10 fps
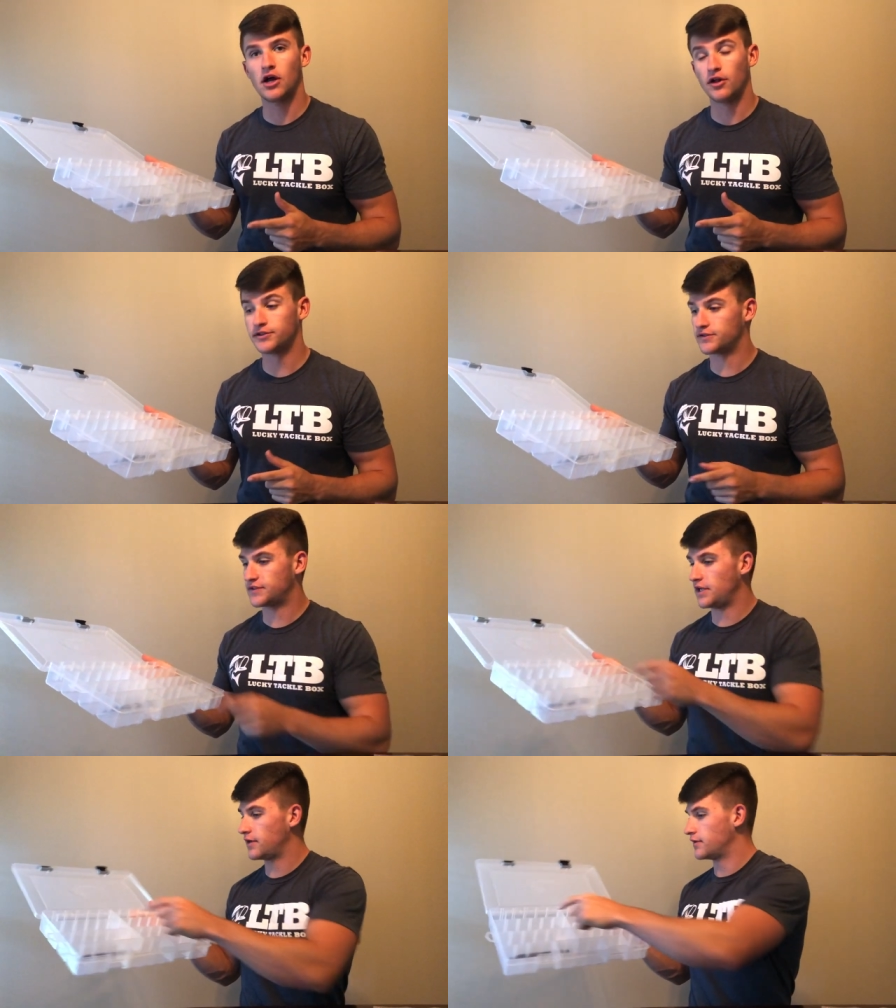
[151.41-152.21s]
colors of
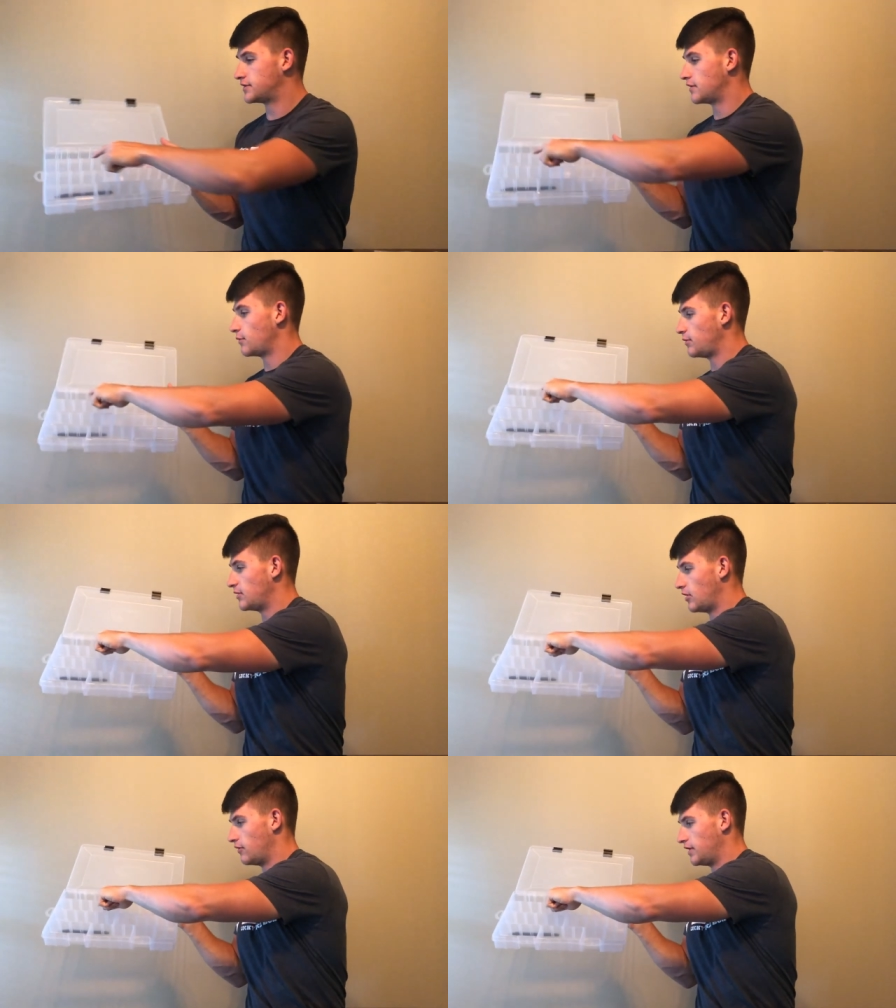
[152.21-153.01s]
Senko, so I'm gonna be
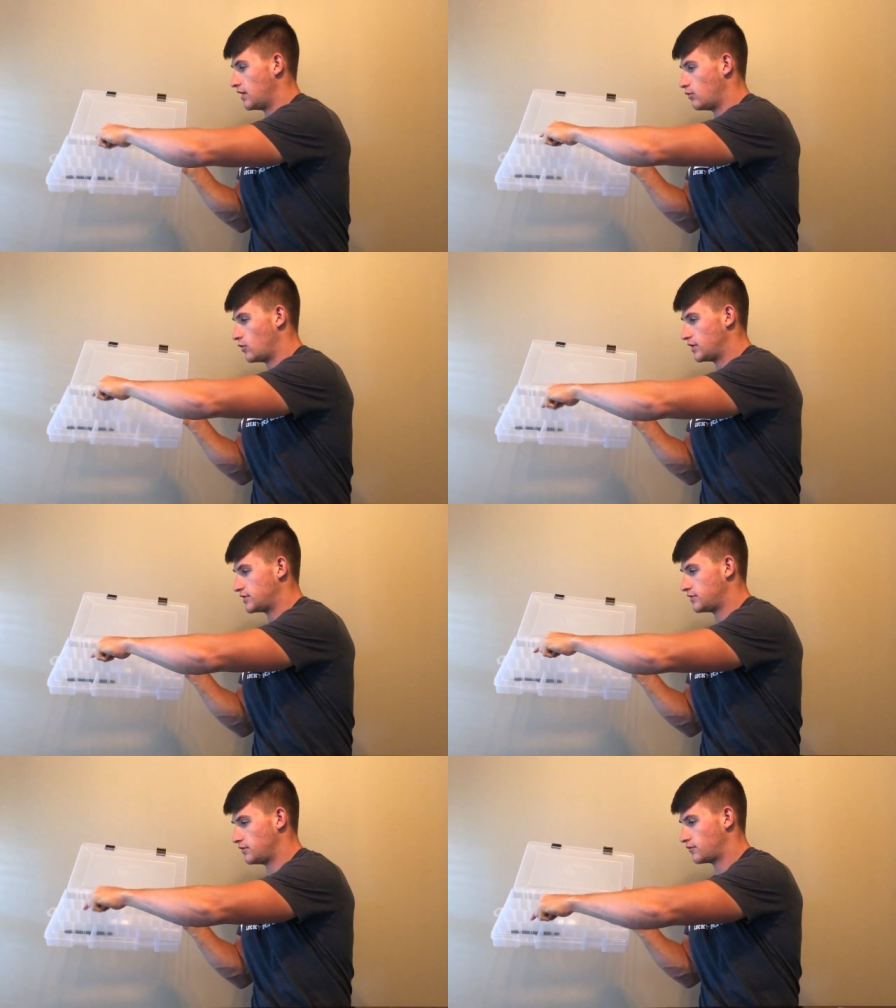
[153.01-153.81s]
loading up one, two,